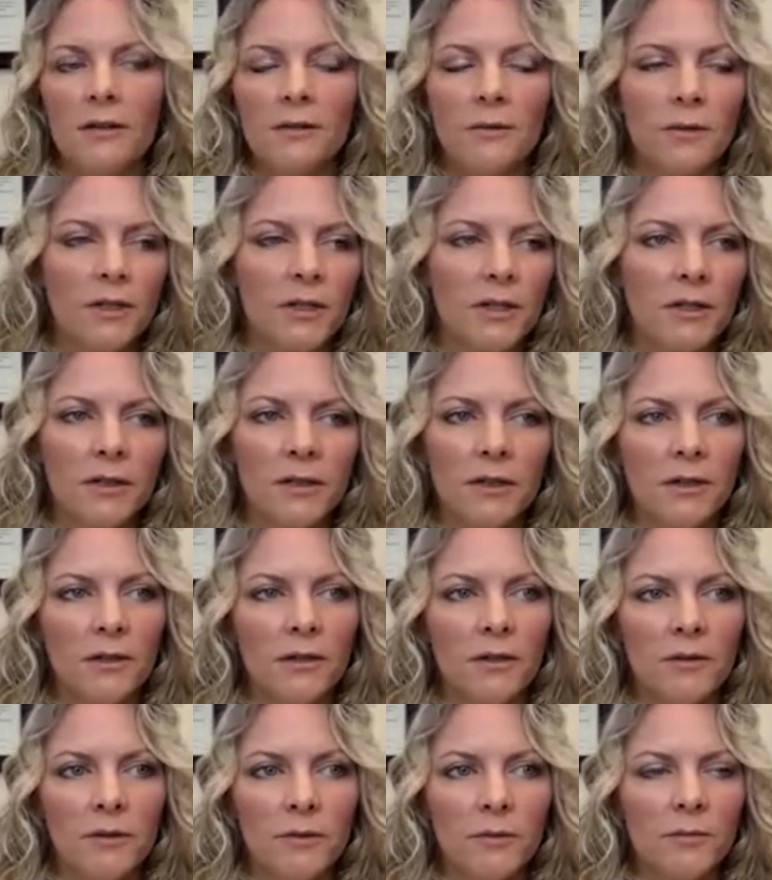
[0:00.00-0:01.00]
or,
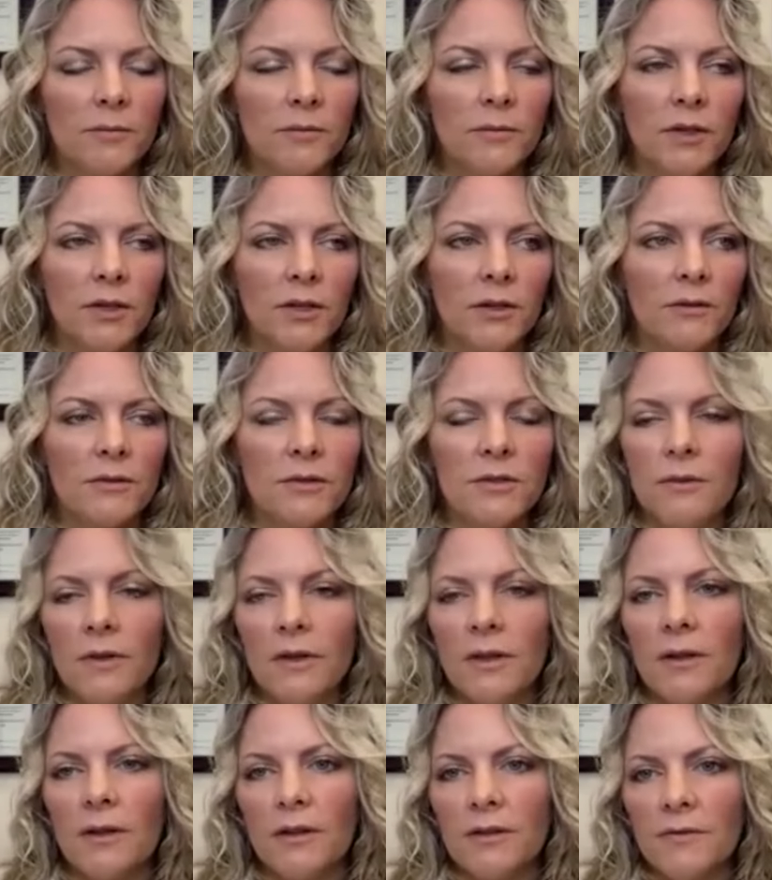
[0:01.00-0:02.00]

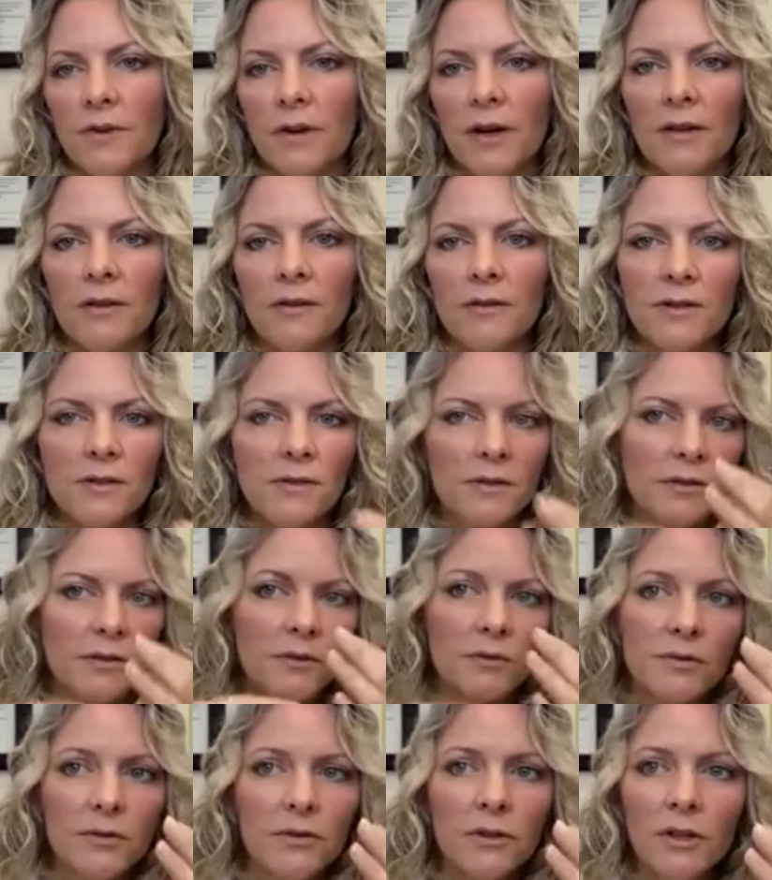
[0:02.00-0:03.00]
doing things for others,
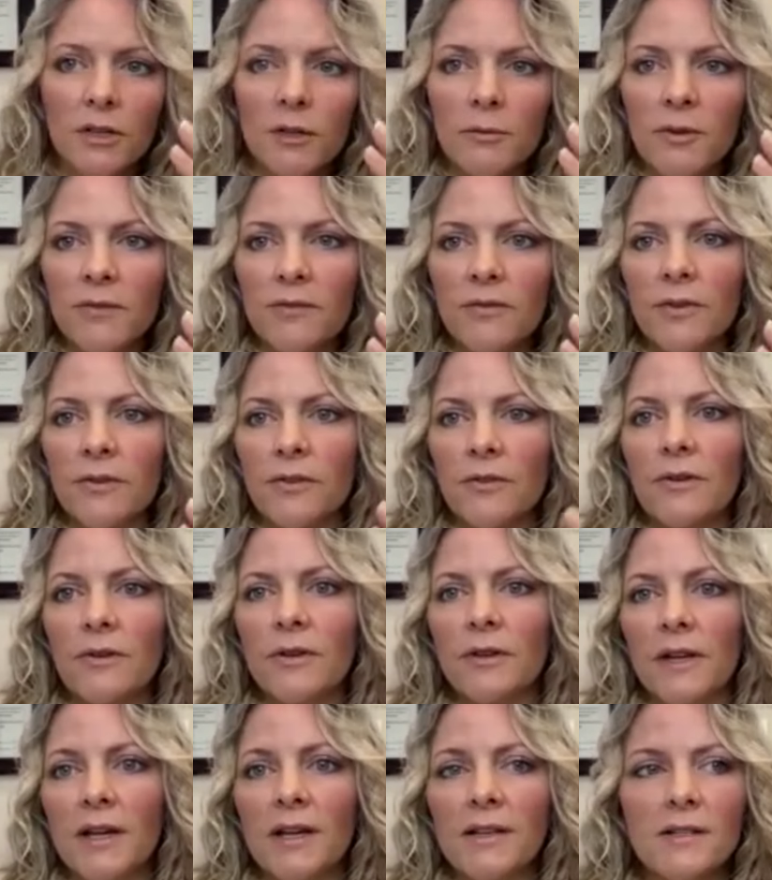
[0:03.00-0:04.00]
those are going to be further on
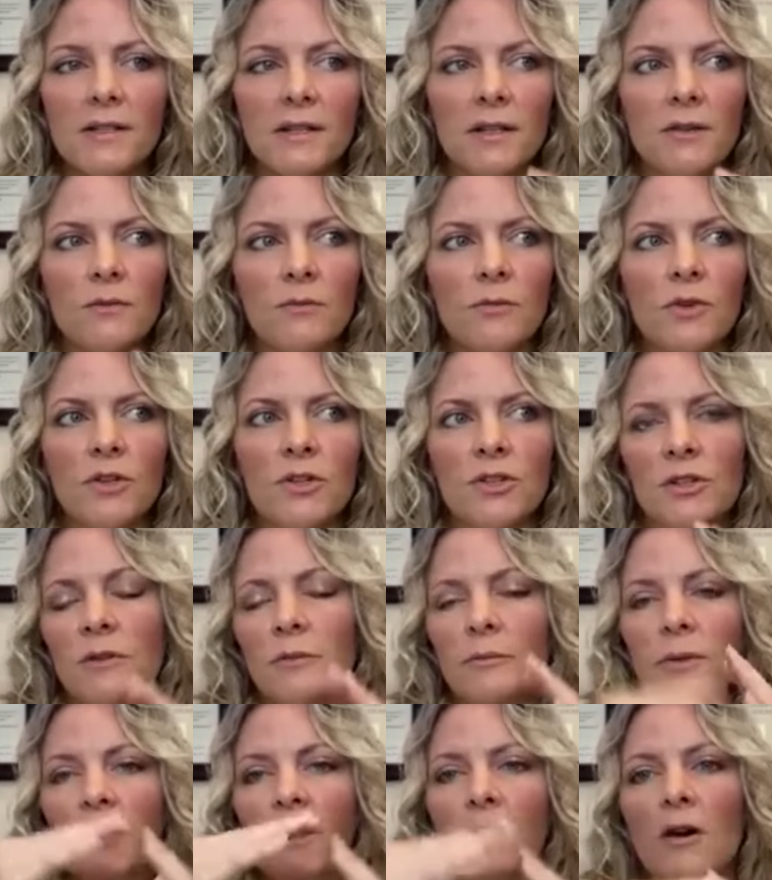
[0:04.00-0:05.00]
the list, and we
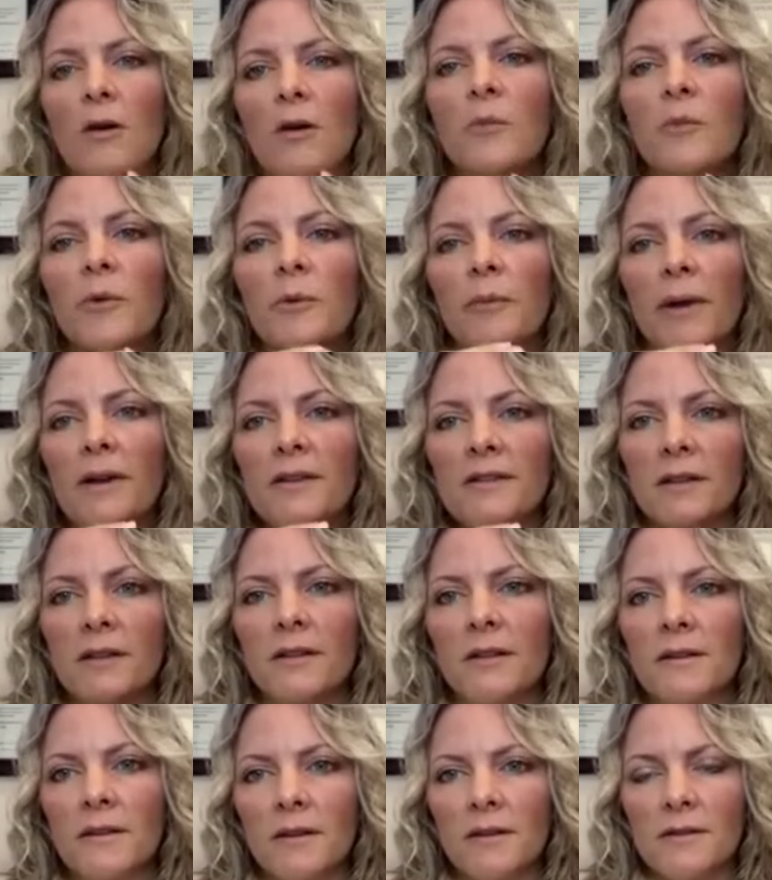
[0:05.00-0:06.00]
shouldn't be compromising
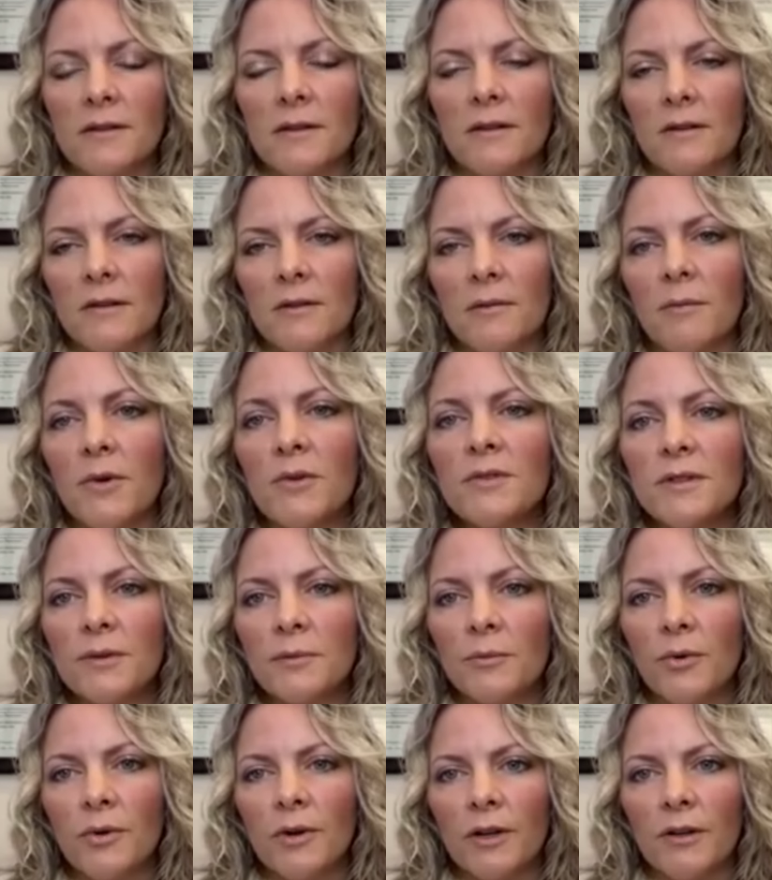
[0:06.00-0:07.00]
the things that are the most
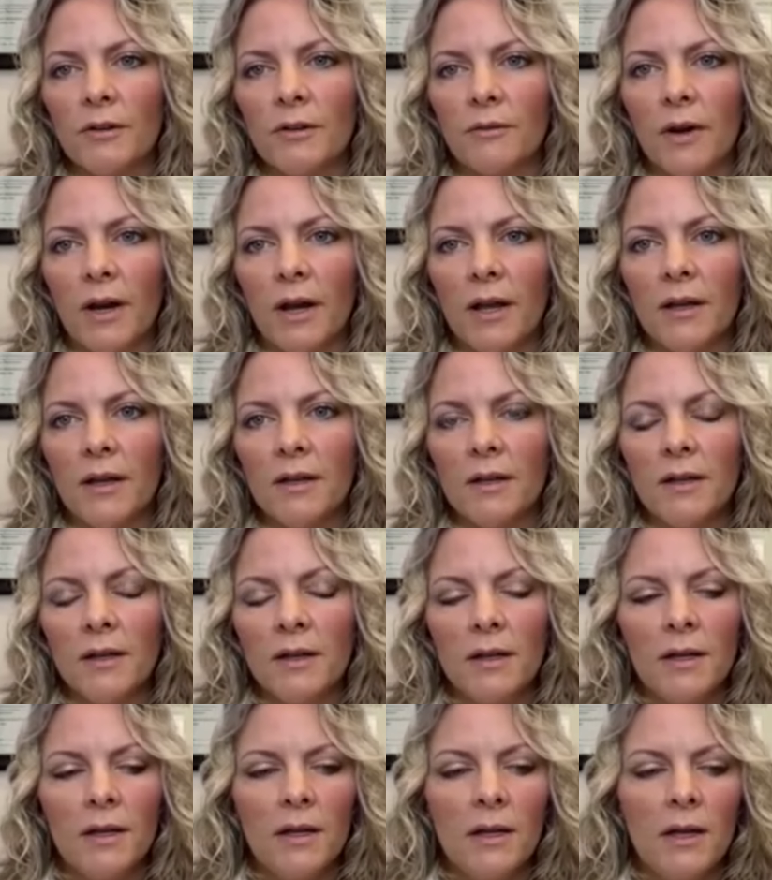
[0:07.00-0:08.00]
important. Right.
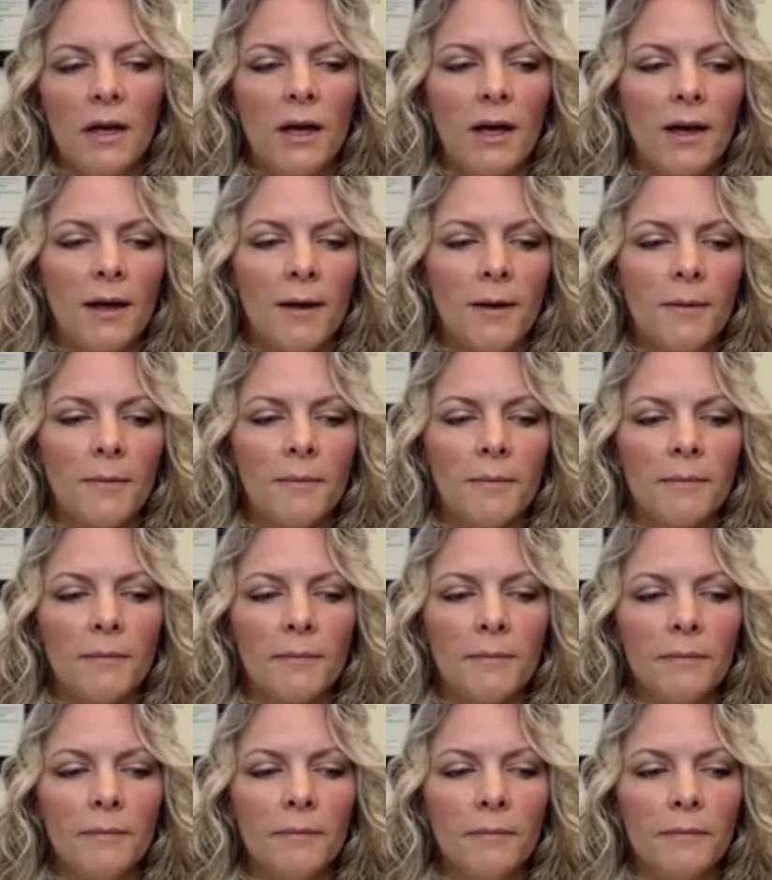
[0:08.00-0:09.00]

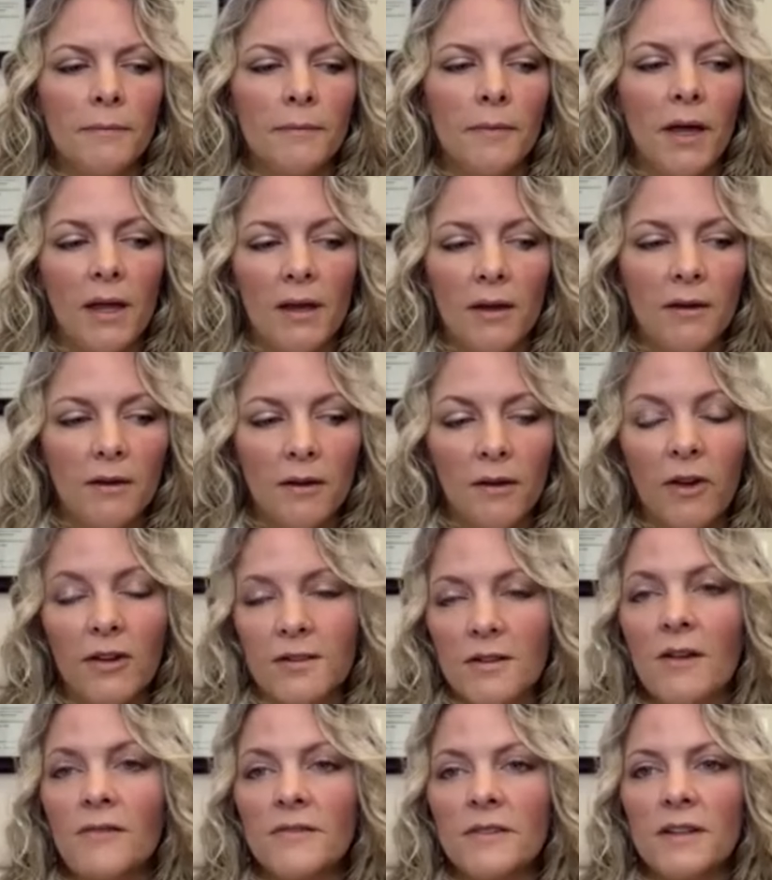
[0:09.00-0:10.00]
And because
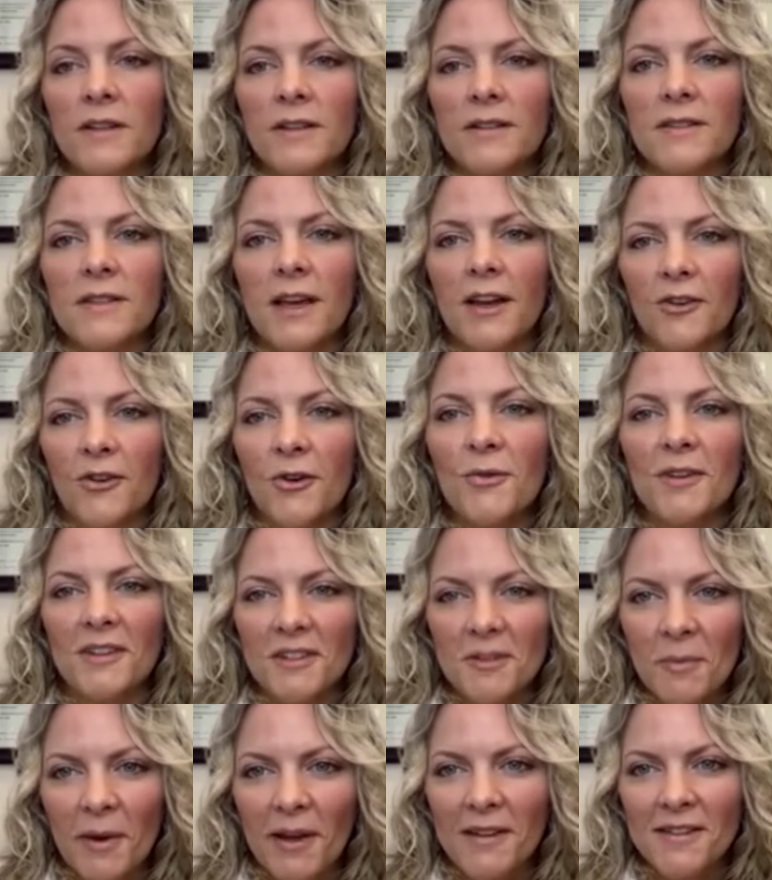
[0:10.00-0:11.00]
often it's at our own
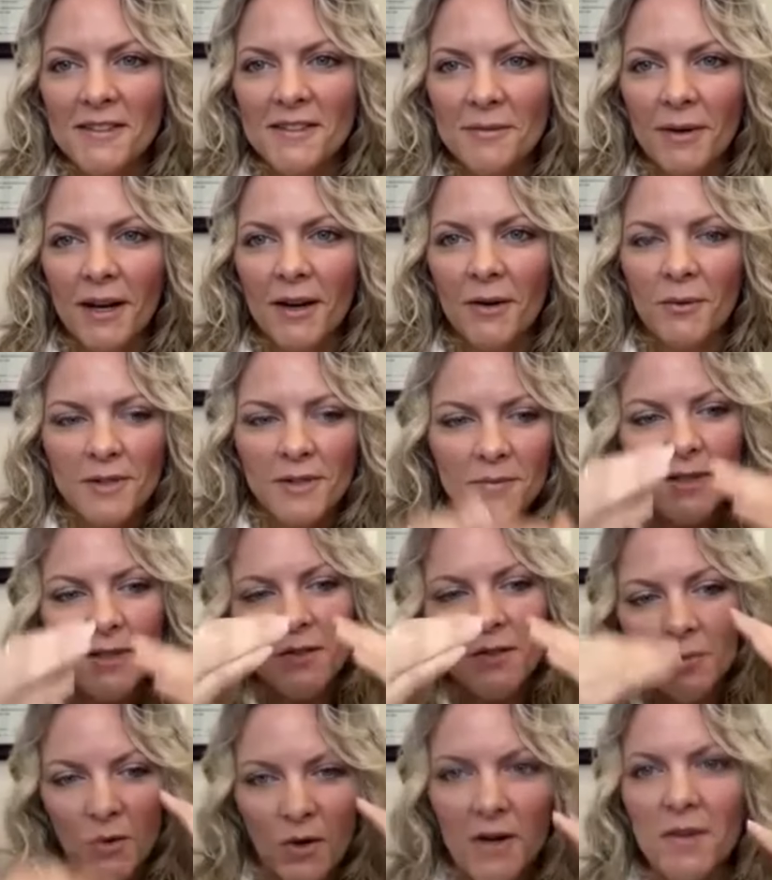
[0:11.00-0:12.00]
expense, right? Which
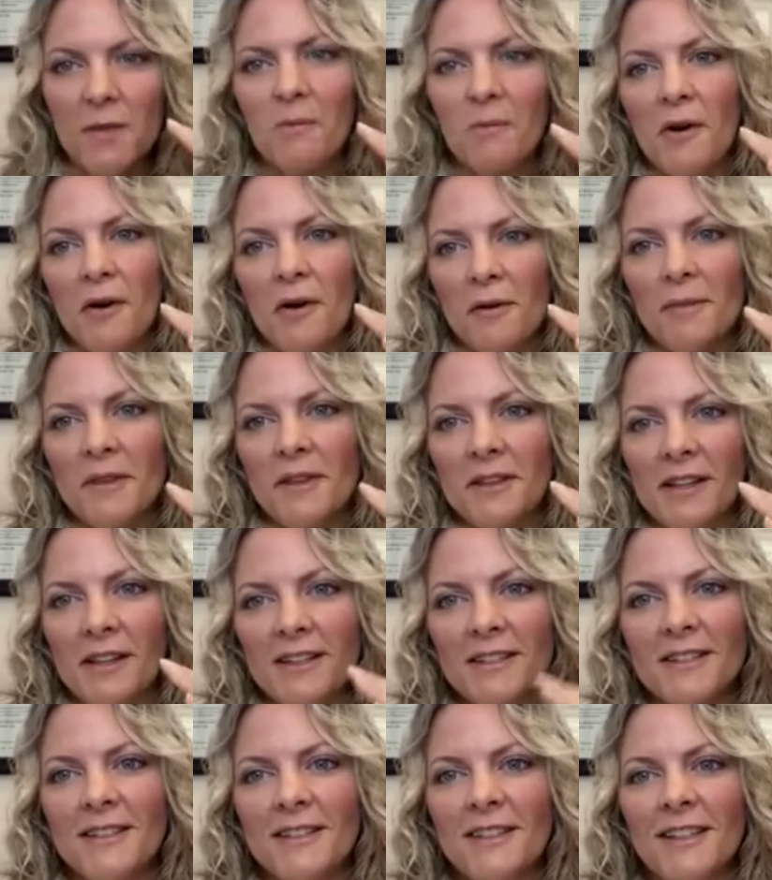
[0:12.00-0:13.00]
means we're at the bottom of the
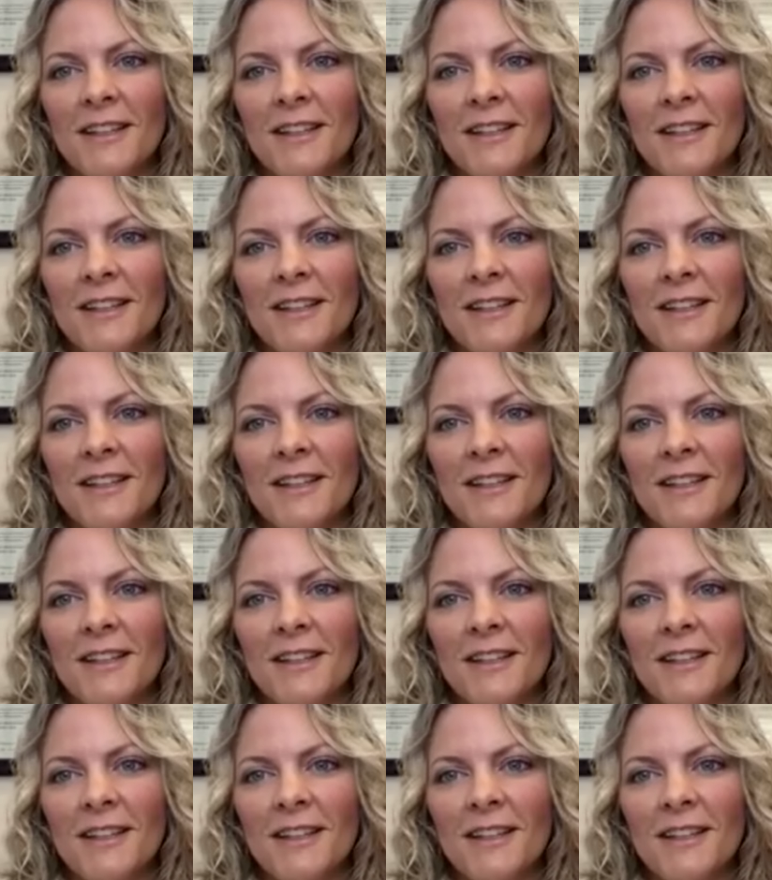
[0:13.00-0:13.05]
list.